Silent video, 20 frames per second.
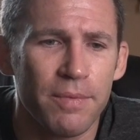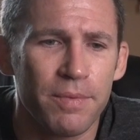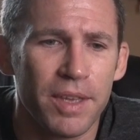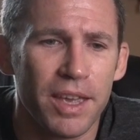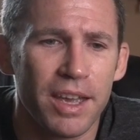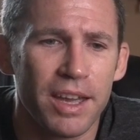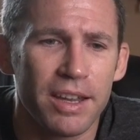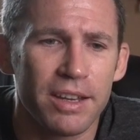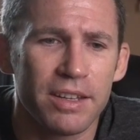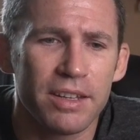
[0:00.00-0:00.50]

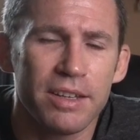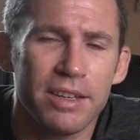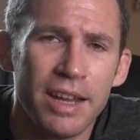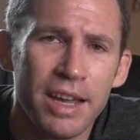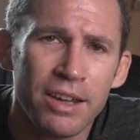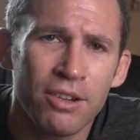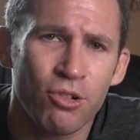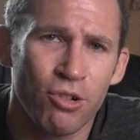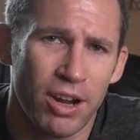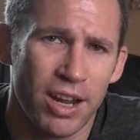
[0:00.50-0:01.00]
And
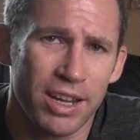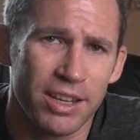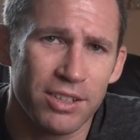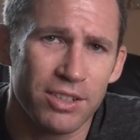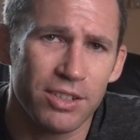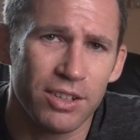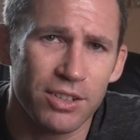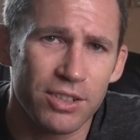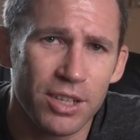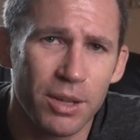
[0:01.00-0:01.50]
neck
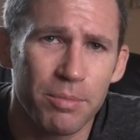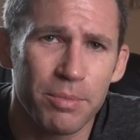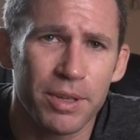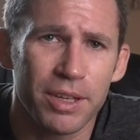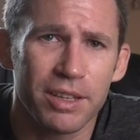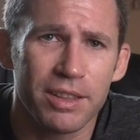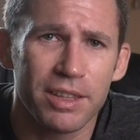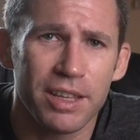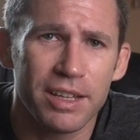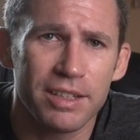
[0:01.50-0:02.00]
cranks are
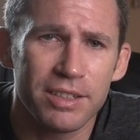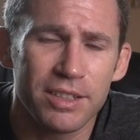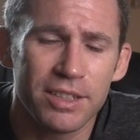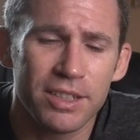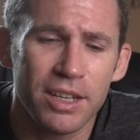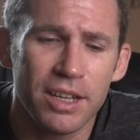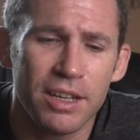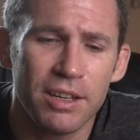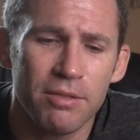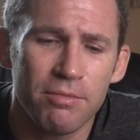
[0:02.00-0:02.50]
something
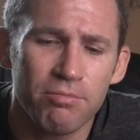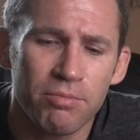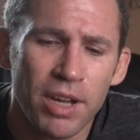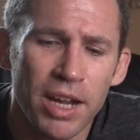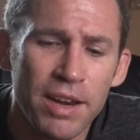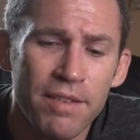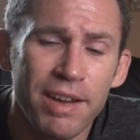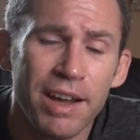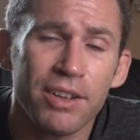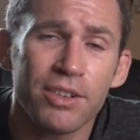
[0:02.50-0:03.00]
that's
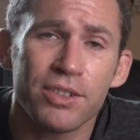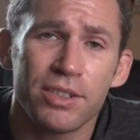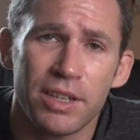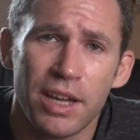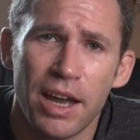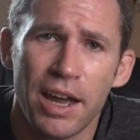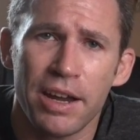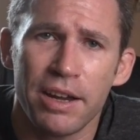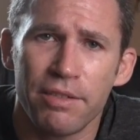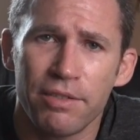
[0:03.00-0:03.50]
kind of
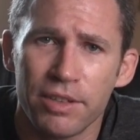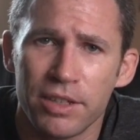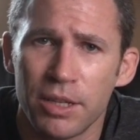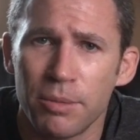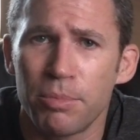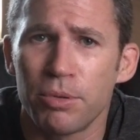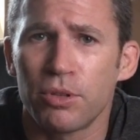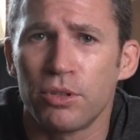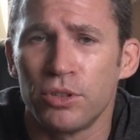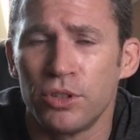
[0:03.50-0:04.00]
outside of the
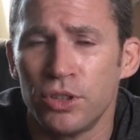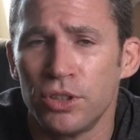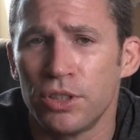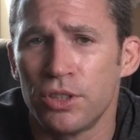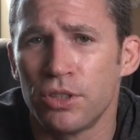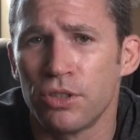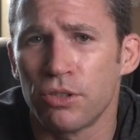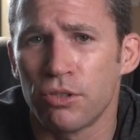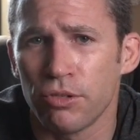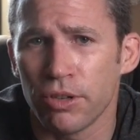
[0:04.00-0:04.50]
typical
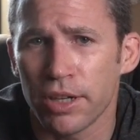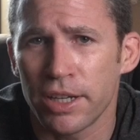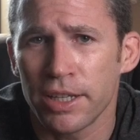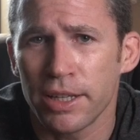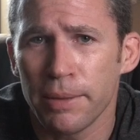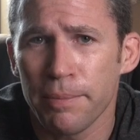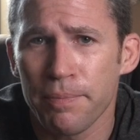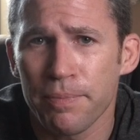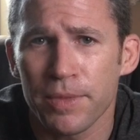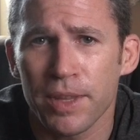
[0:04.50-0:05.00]
jiu-jitsu
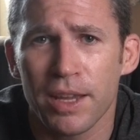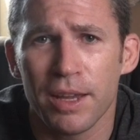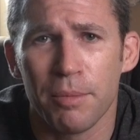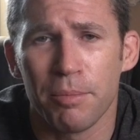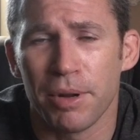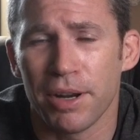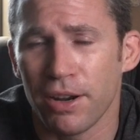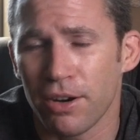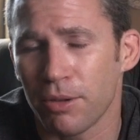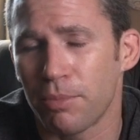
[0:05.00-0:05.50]
curriculum,
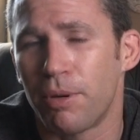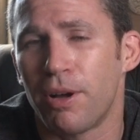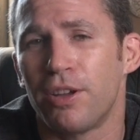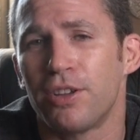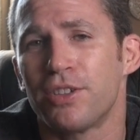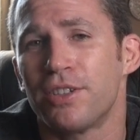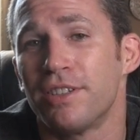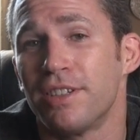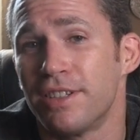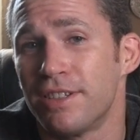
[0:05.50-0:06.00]
but Eric
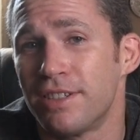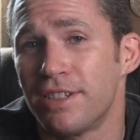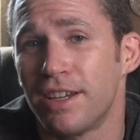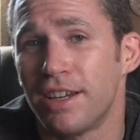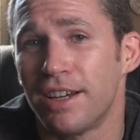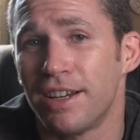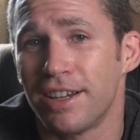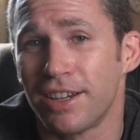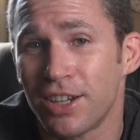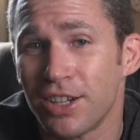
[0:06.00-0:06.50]
Paulson is
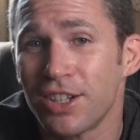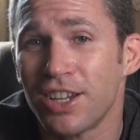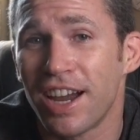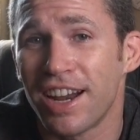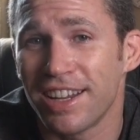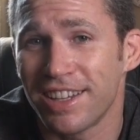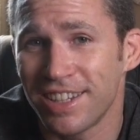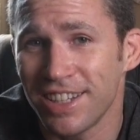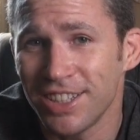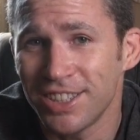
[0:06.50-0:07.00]
a good
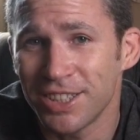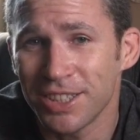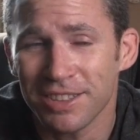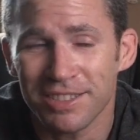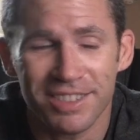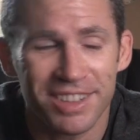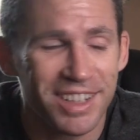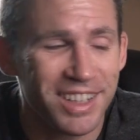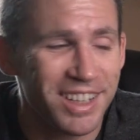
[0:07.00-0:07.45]
guy to teach it.